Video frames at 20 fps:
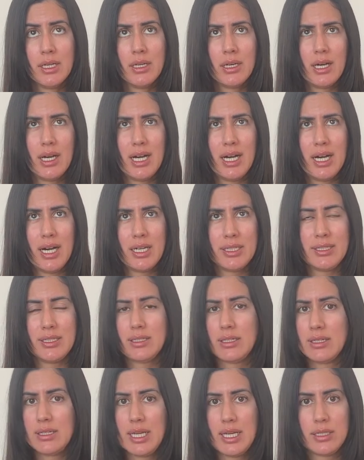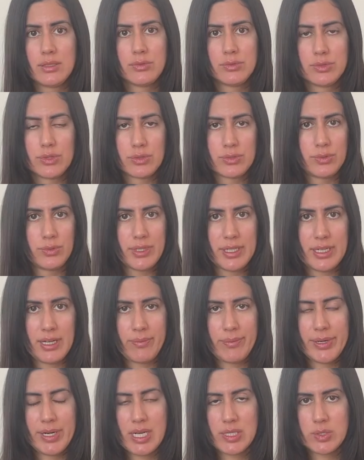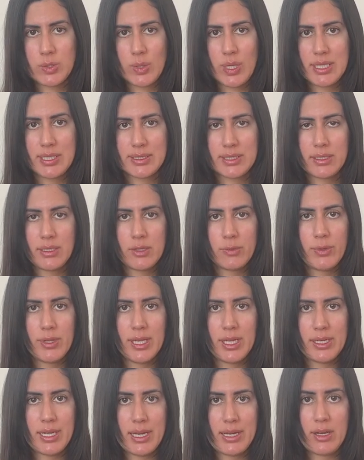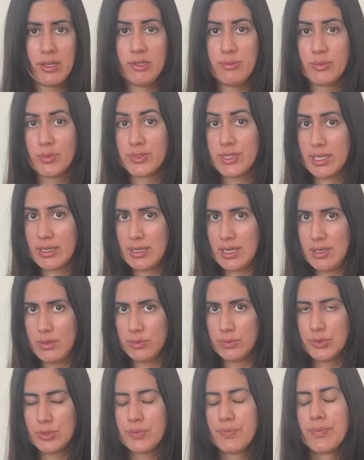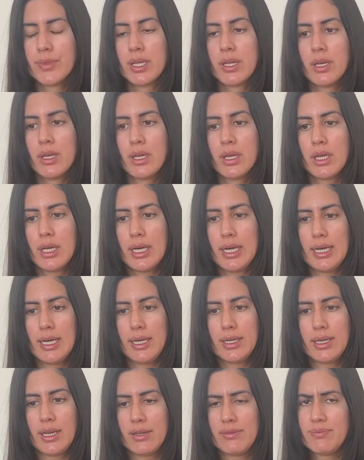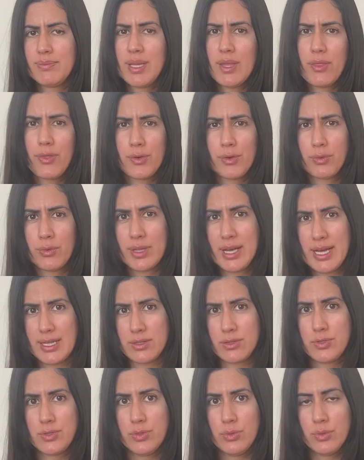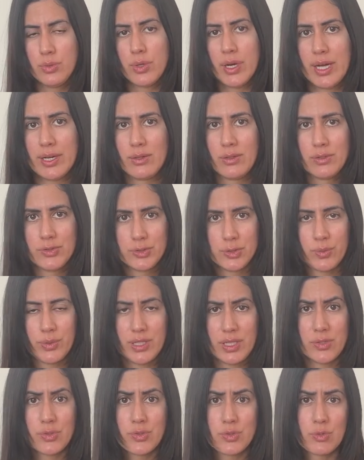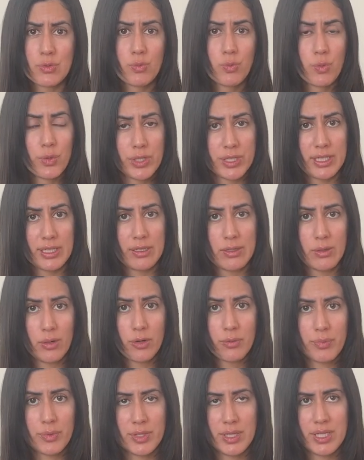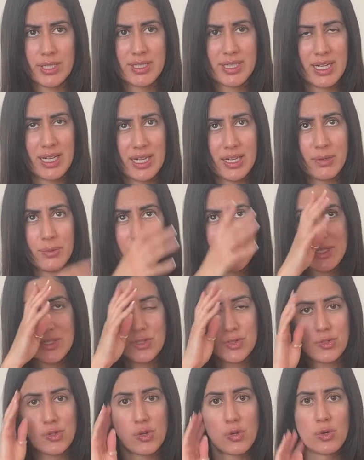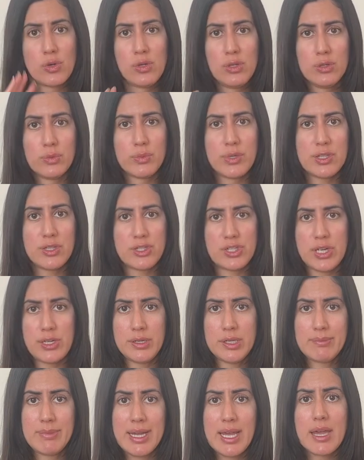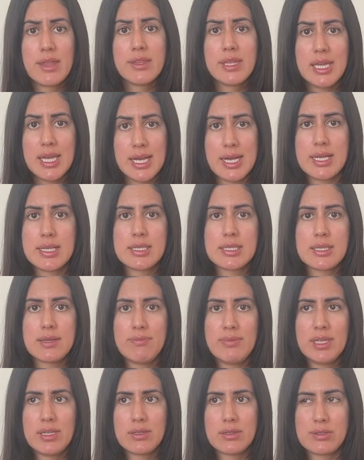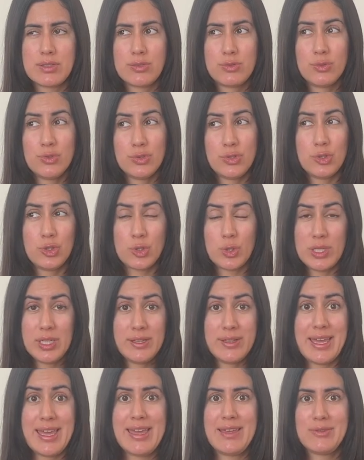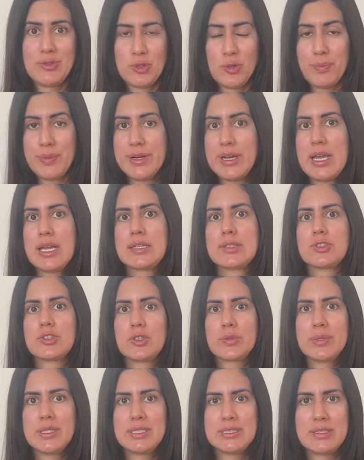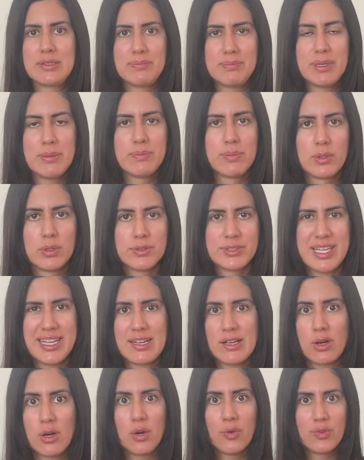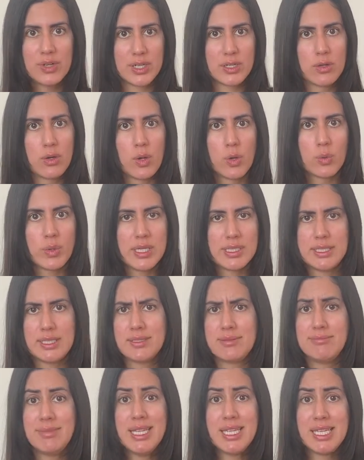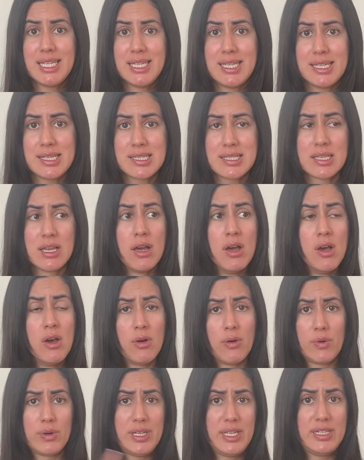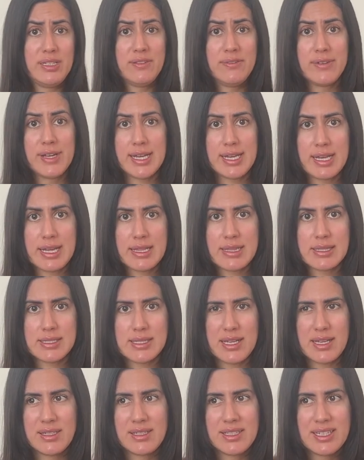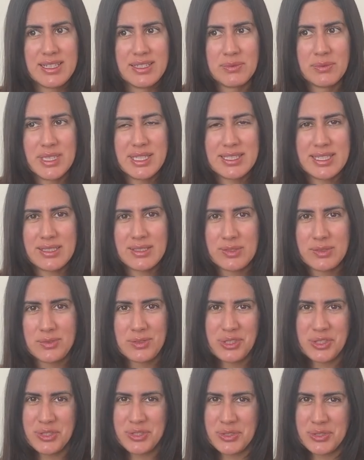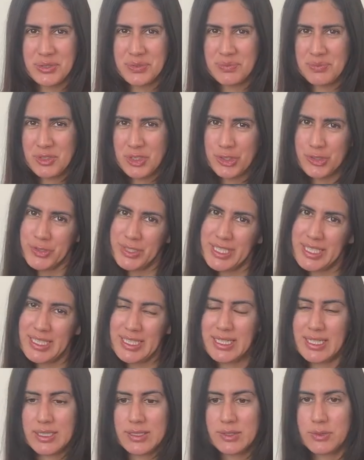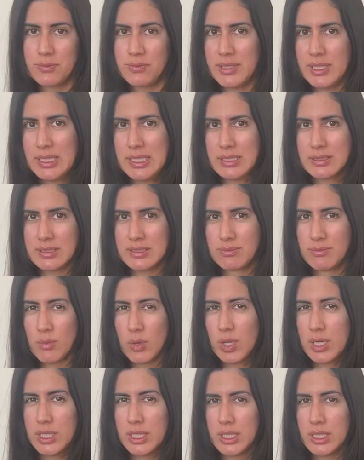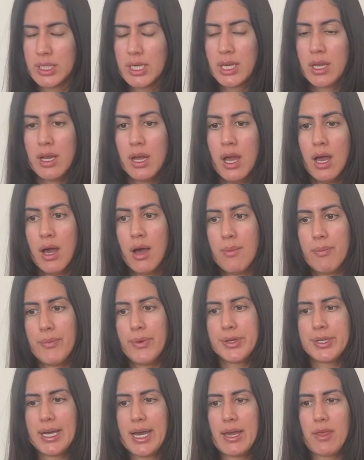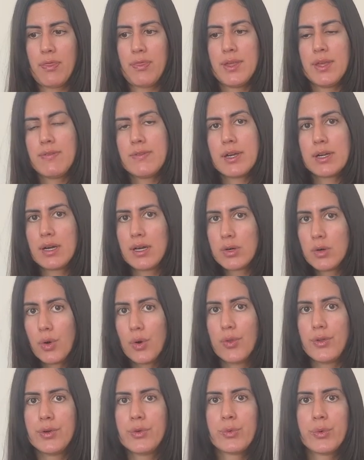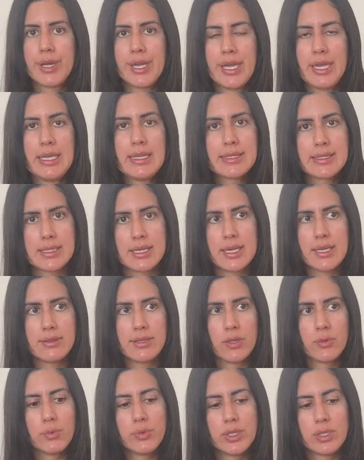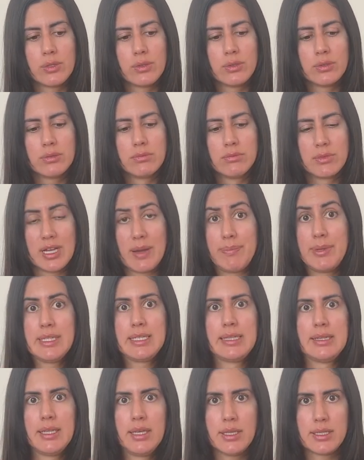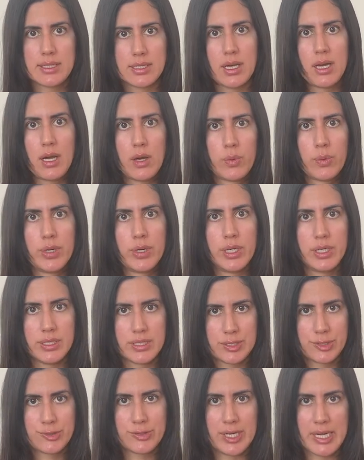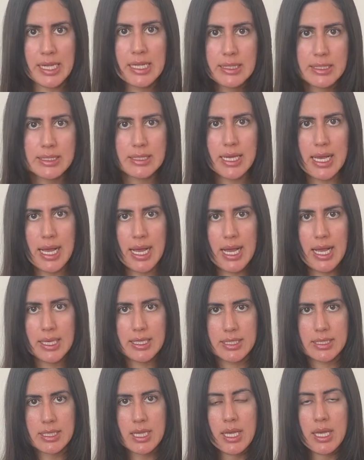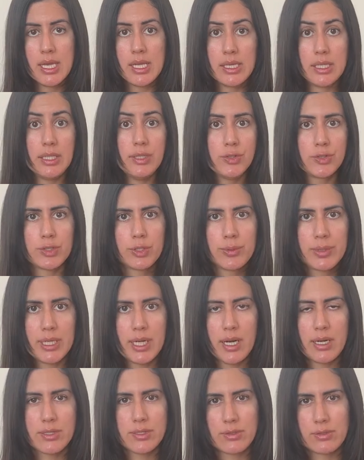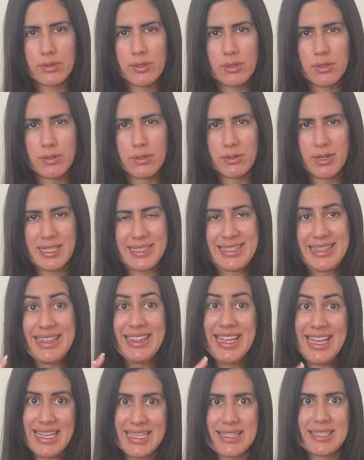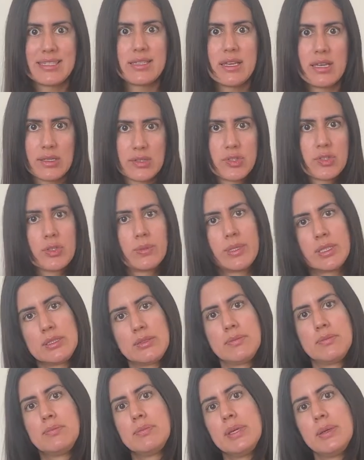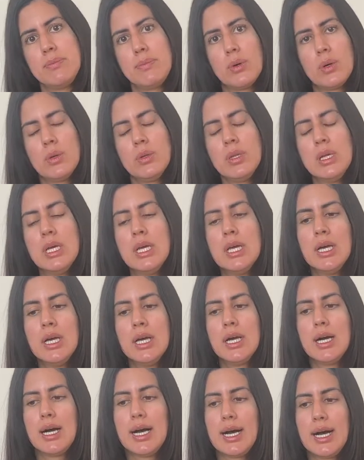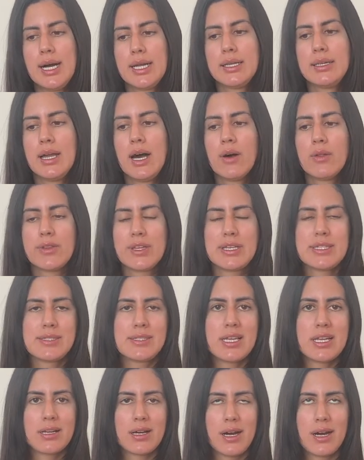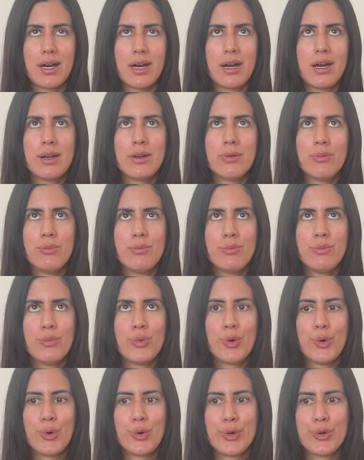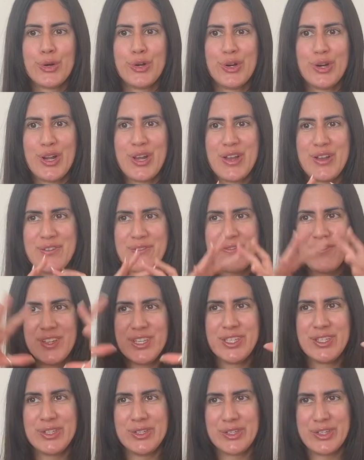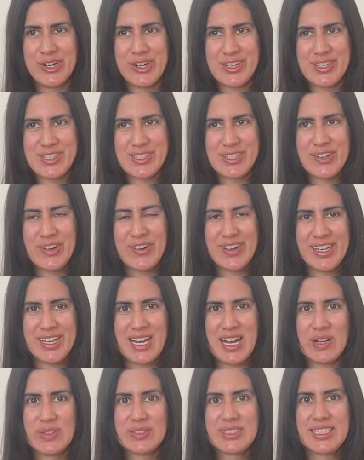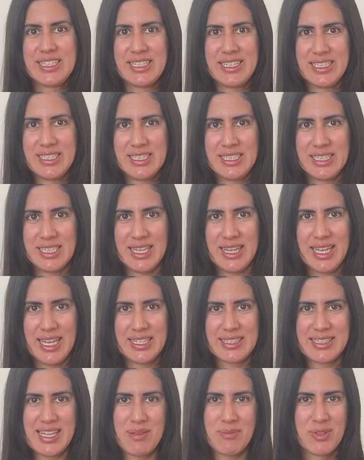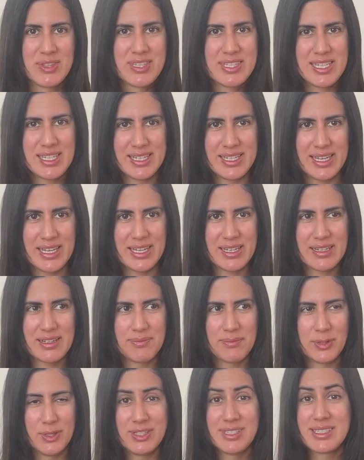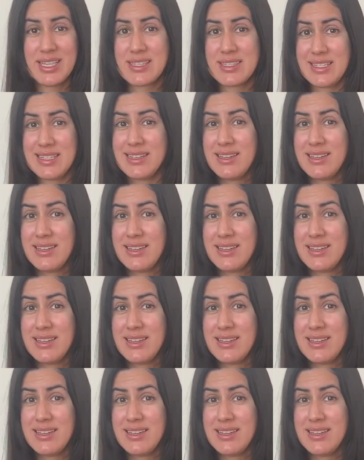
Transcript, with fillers: Uh, I didn't like to talk to the camera, so I started with an anonymous account. And I've been through that too. And also, when I used to work in corporate, I really struggled with sharing my ideas because usually the super extroverted people take over always in the meetings or in events. And then we tend to, you know, shrink and to be smaller. But I think there are other ways that we could capitalize our strengths as introverts or, or as less extroverted people uh, nowadays, there are more figures going out there, like Simon Sinek, for instance, in